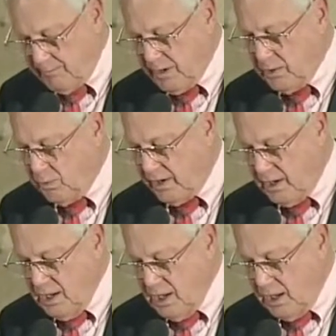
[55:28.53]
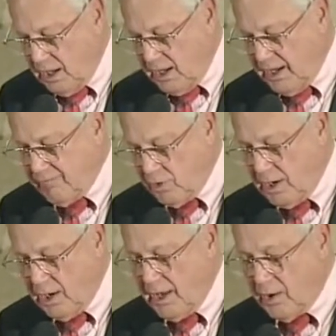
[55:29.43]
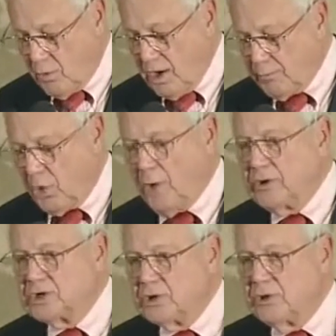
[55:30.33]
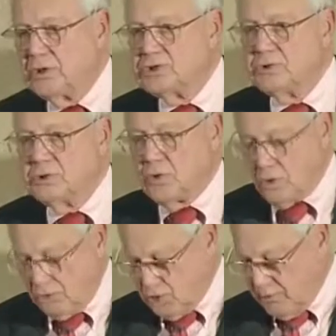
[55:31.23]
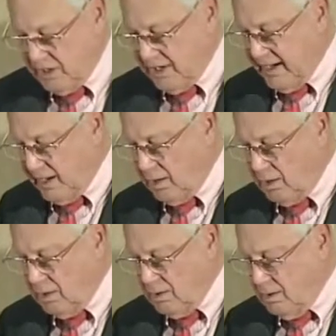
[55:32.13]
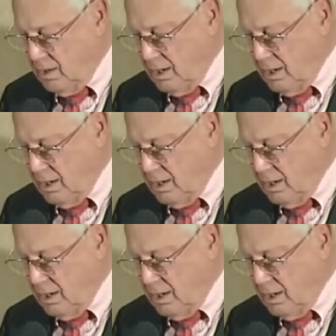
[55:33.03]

I'm, by the way, uh, I have a, Ron, a lot of Ron Paul material that you can order through my catalog.